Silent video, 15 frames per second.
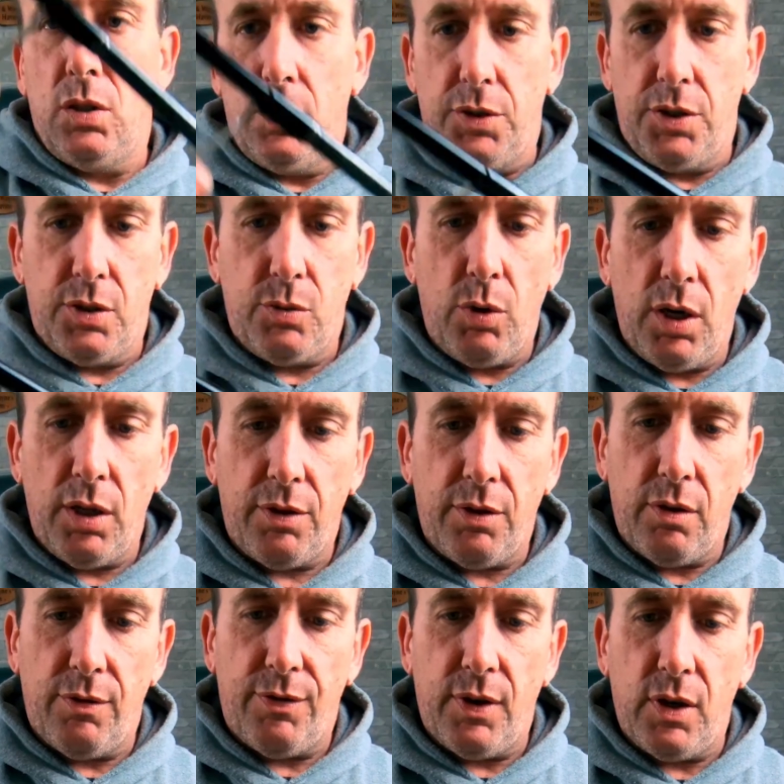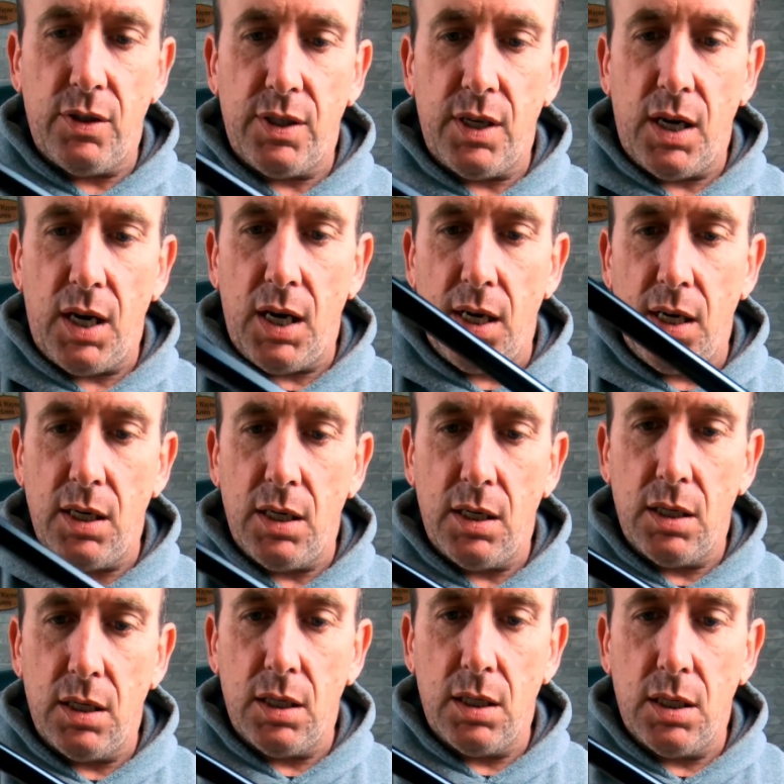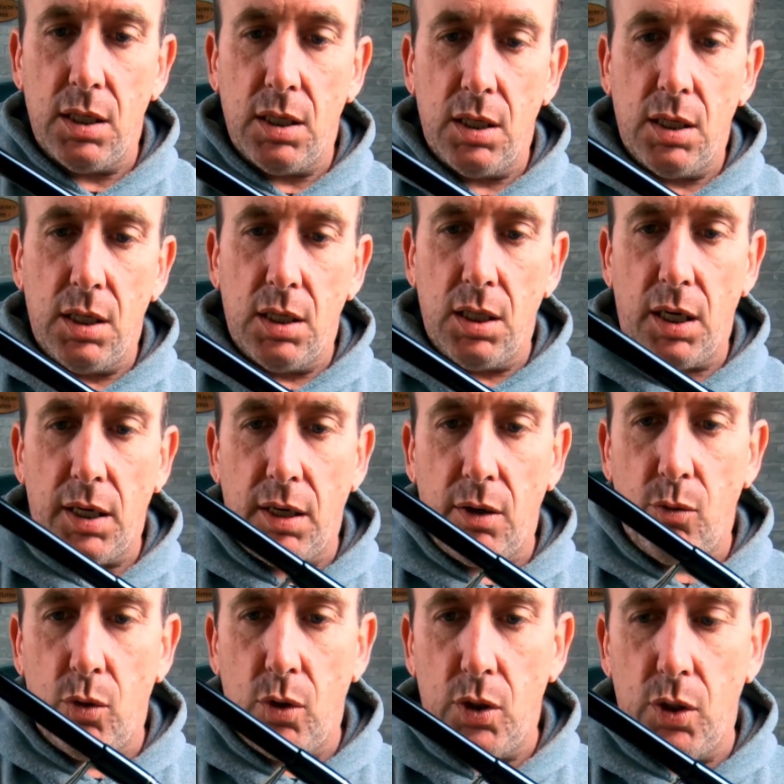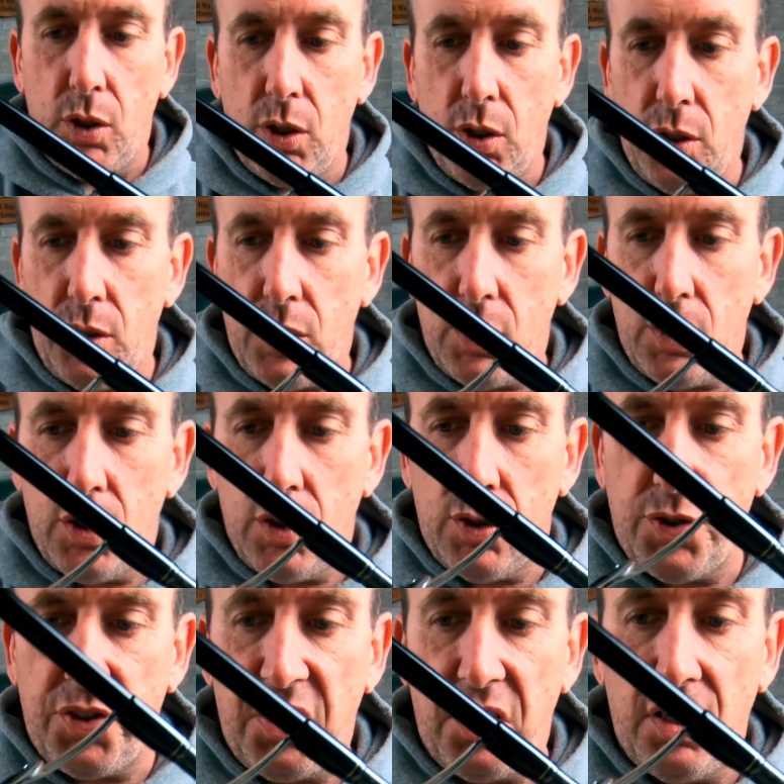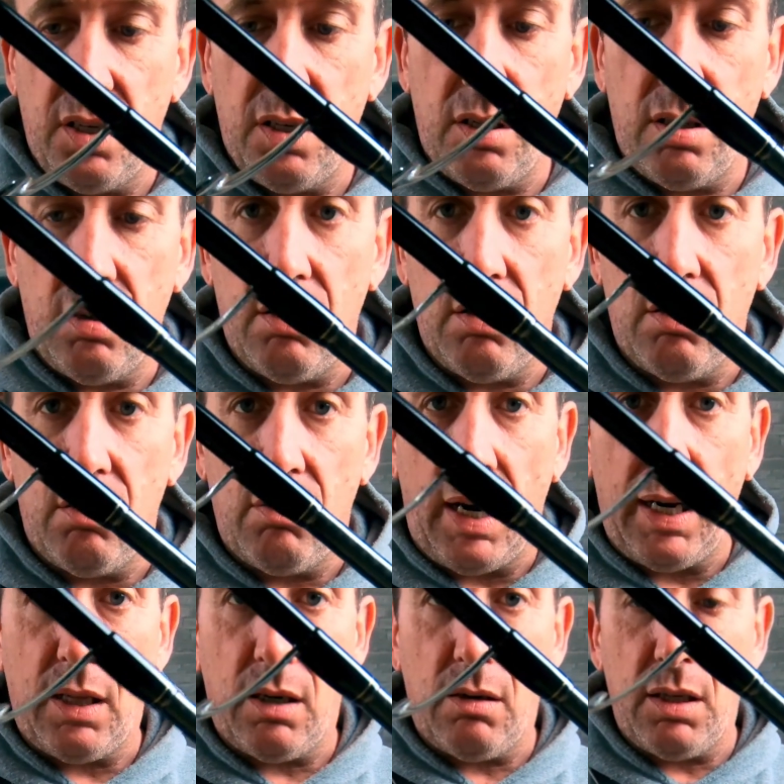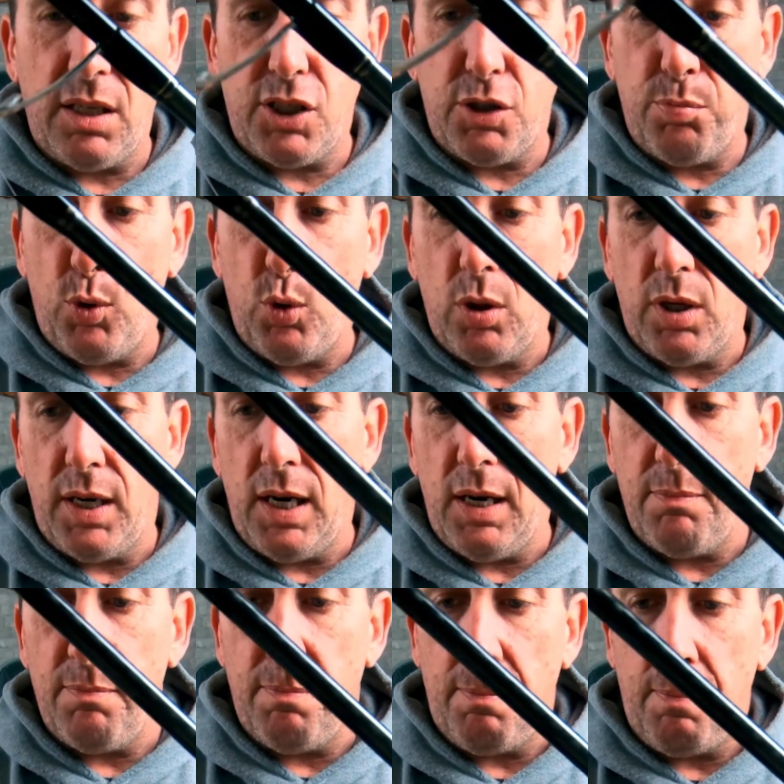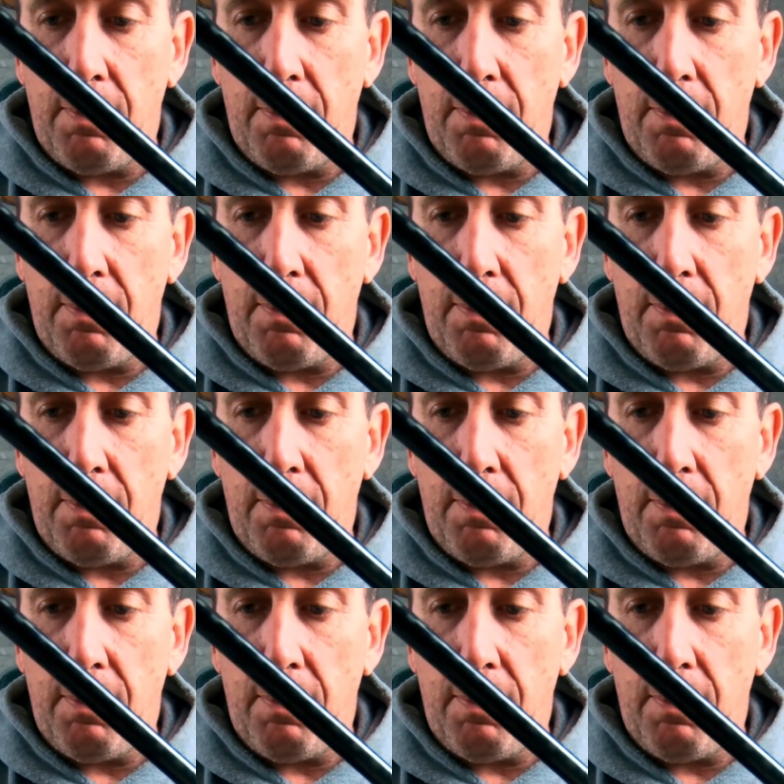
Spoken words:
Just run it through the first eye like you would to regularly spool it up.